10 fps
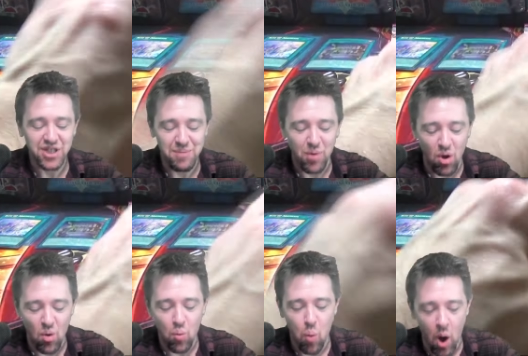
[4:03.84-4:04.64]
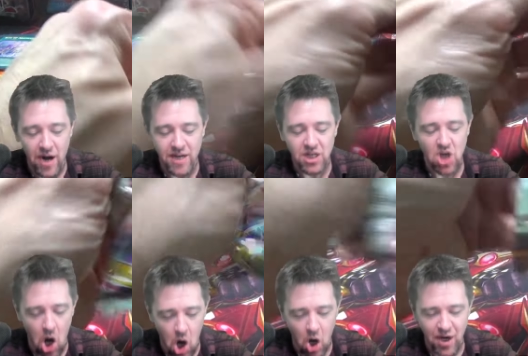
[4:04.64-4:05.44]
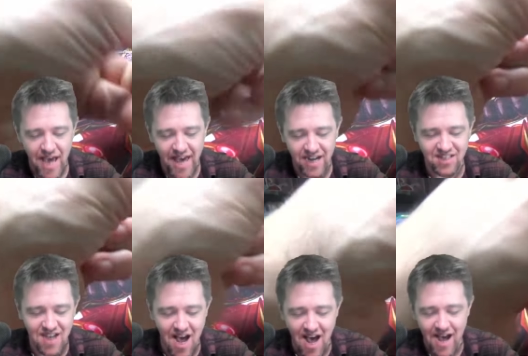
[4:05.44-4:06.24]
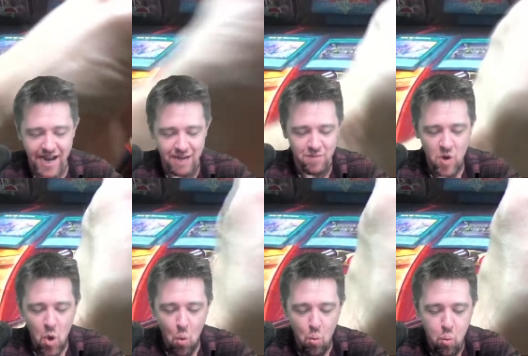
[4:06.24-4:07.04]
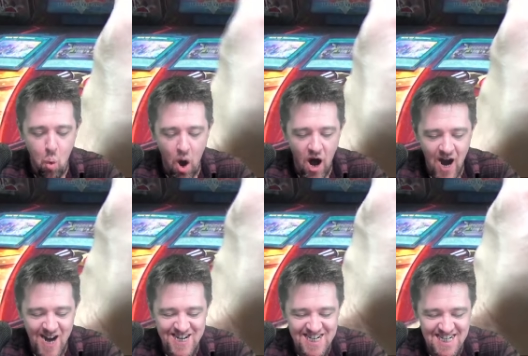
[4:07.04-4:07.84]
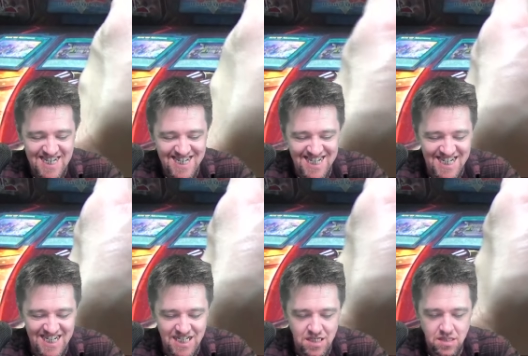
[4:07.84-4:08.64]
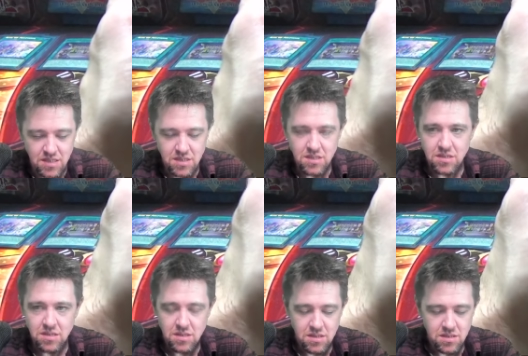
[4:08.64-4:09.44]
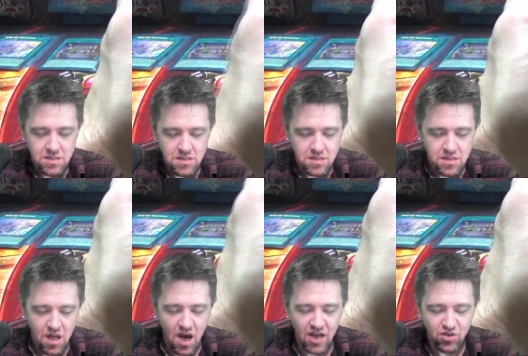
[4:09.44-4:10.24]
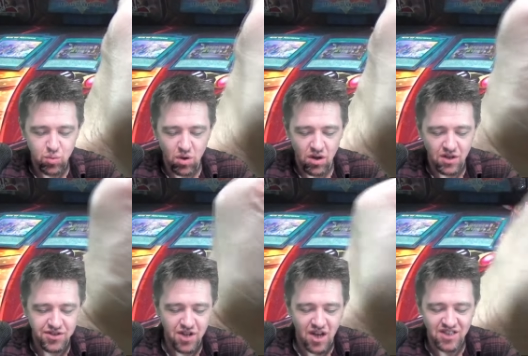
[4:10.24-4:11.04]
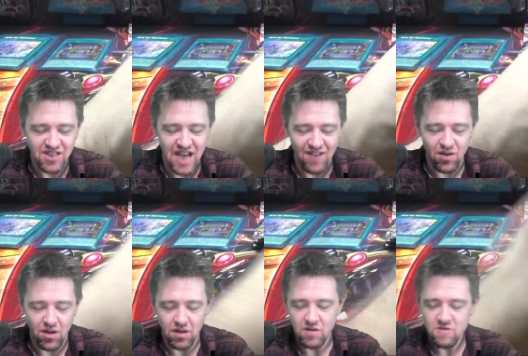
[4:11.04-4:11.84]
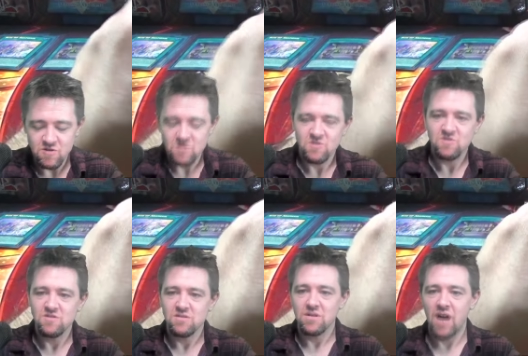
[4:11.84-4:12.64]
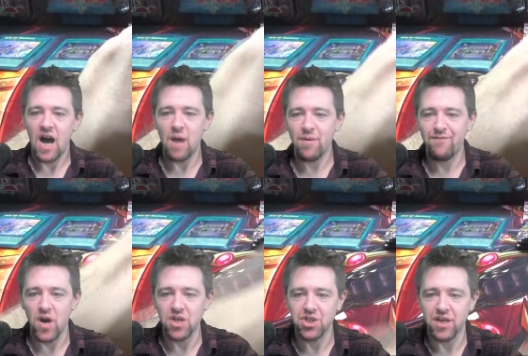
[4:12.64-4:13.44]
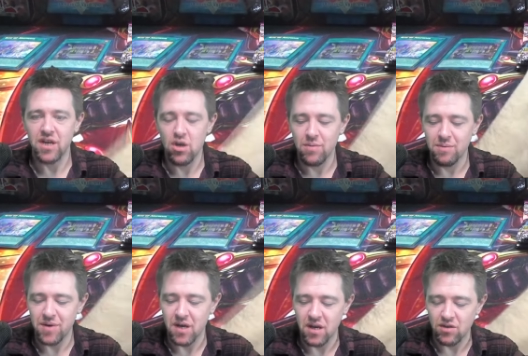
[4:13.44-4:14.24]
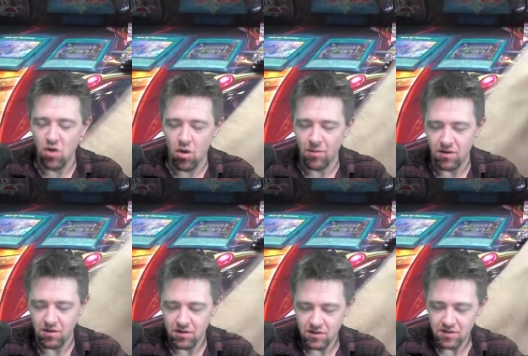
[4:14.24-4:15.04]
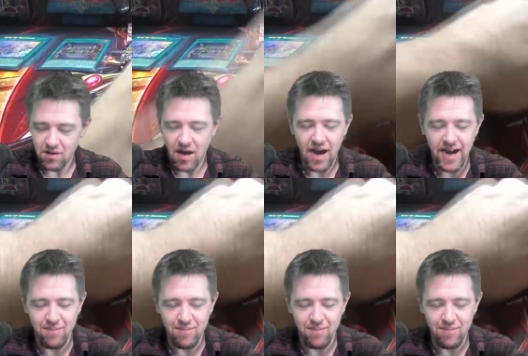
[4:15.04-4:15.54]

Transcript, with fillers: pull one card at a time. One. Lost World, Dust Devil. I'm a functioning human being, normal. I am